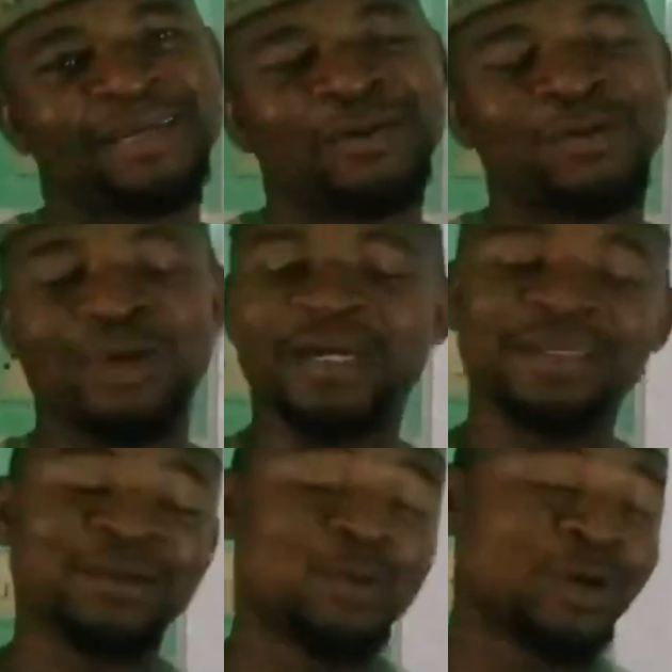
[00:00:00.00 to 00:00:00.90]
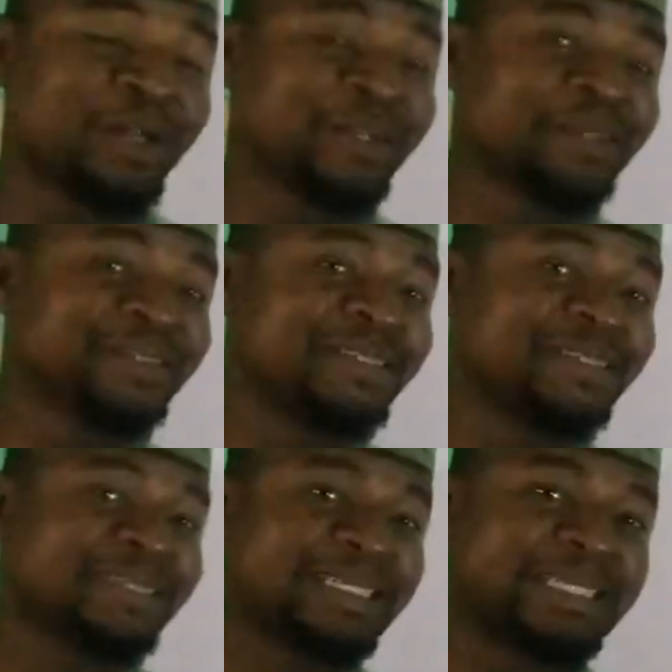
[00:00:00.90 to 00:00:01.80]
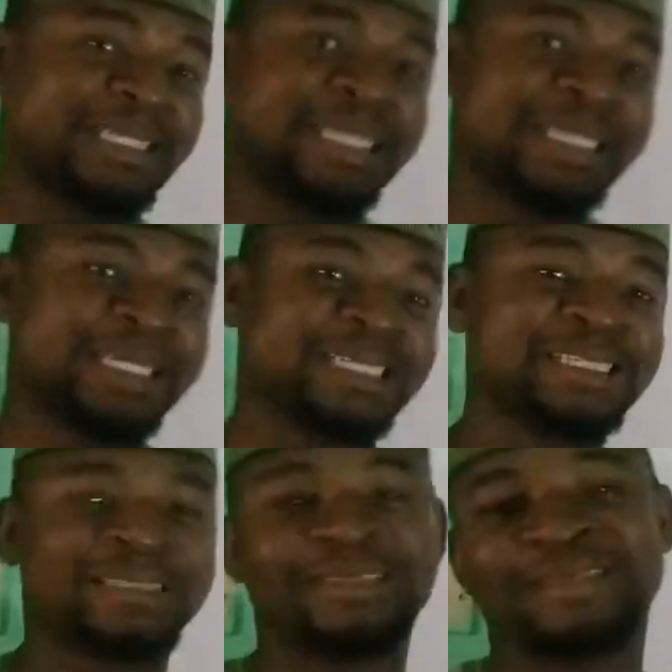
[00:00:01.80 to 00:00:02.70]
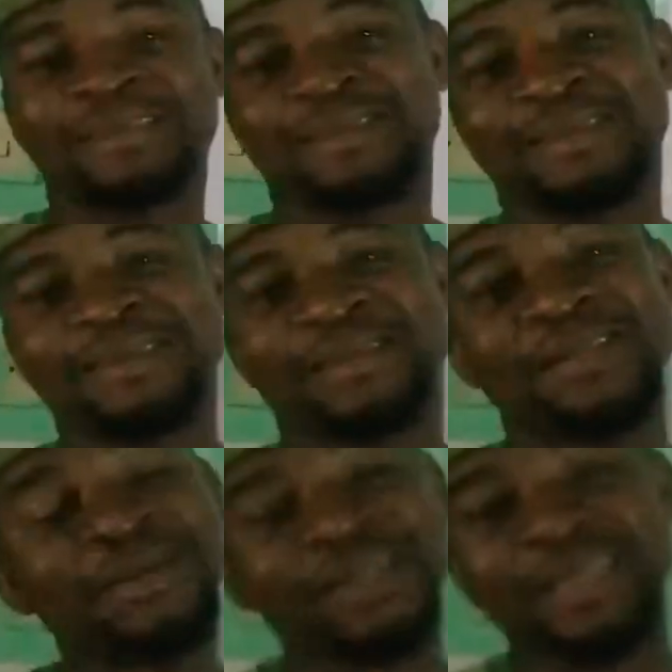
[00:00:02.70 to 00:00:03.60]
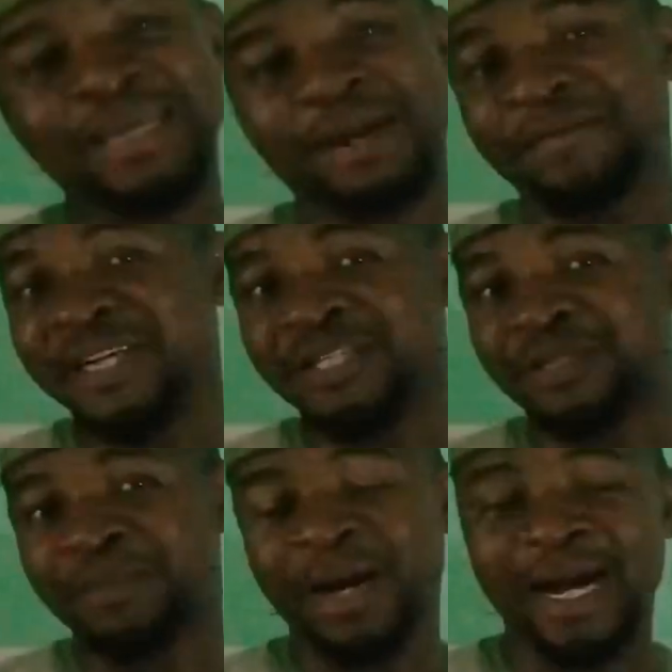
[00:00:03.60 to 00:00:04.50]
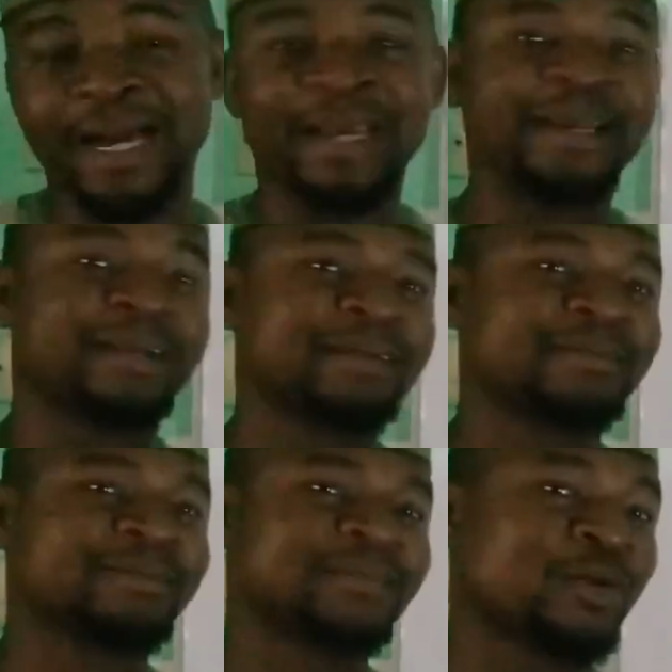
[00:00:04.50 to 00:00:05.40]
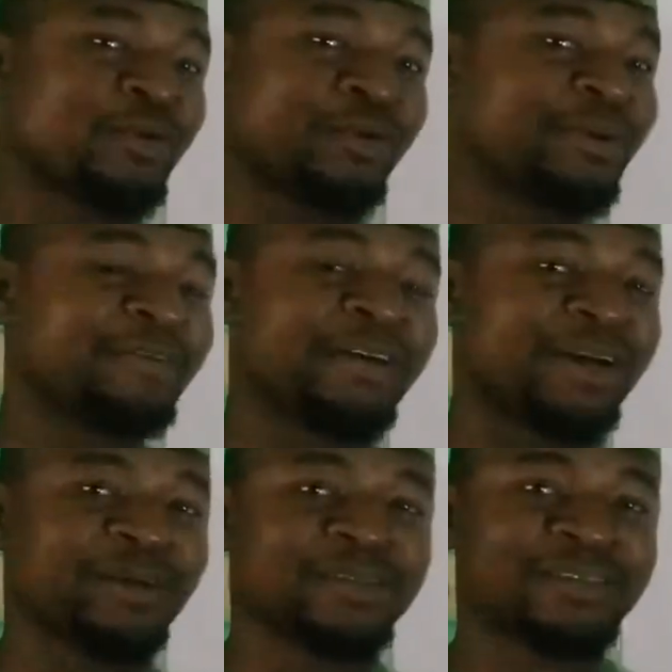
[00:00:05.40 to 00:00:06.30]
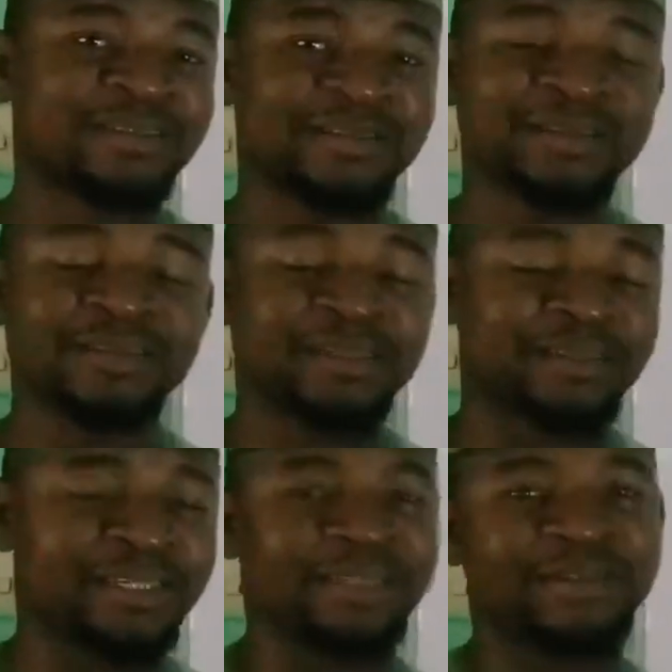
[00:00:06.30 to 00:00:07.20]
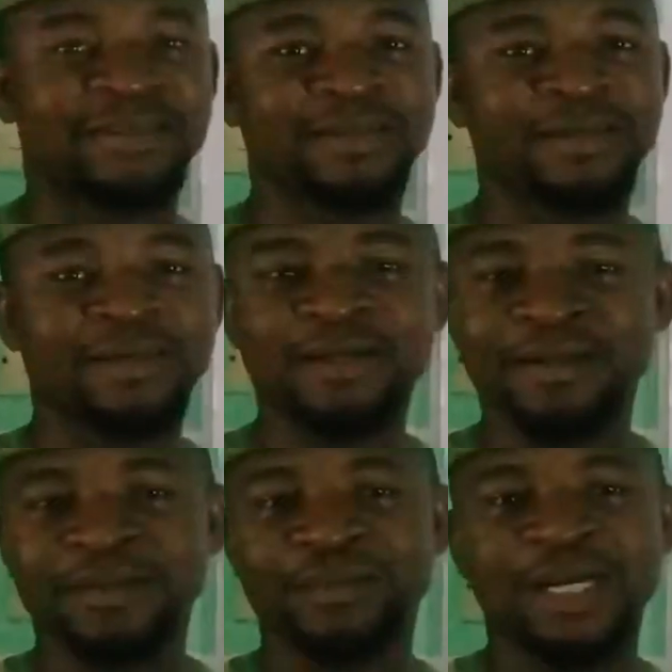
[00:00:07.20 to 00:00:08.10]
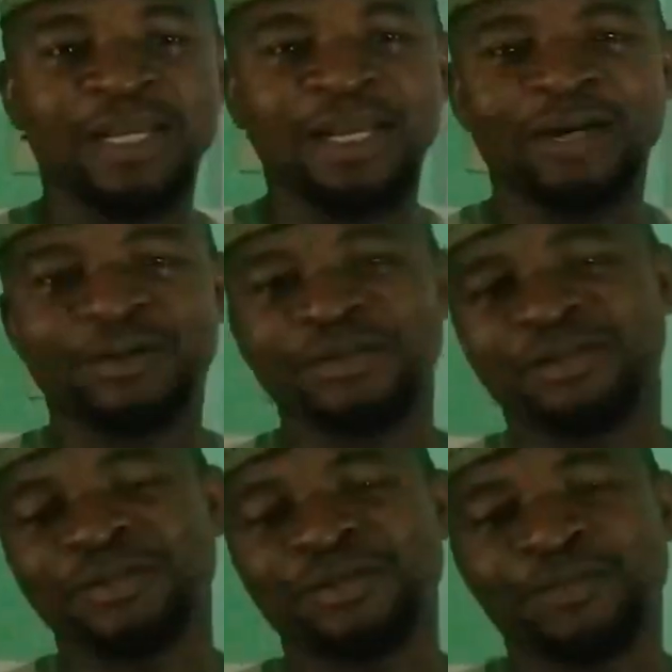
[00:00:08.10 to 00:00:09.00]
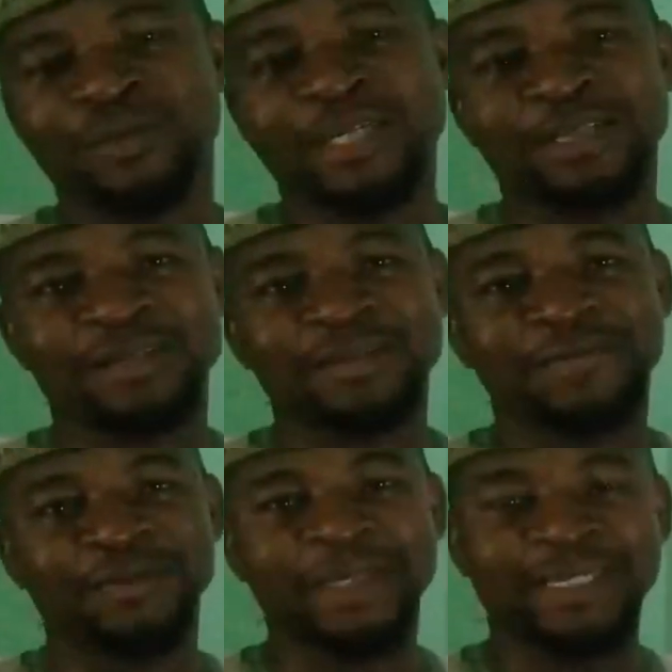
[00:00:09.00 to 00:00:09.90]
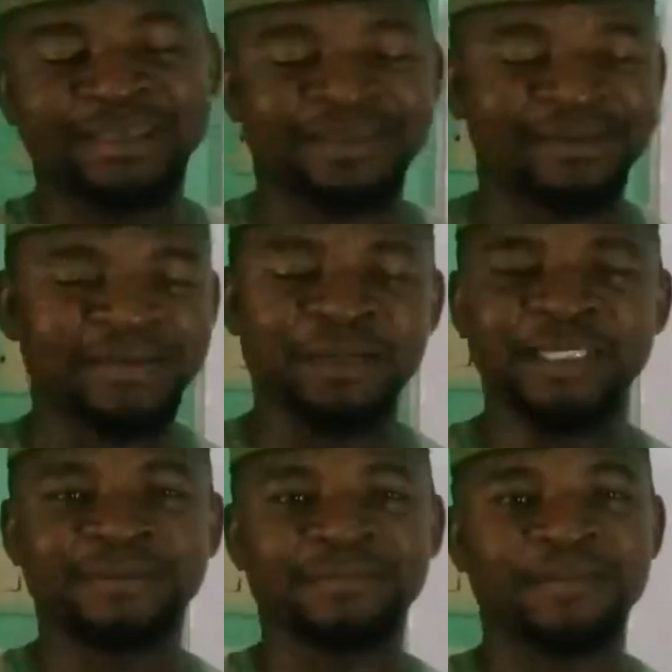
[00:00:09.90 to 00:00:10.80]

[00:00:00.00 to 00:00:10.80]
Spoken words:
when the world is seriously ravaged by the coronavirus disease. May Allah continue to protect us from it. Ameen.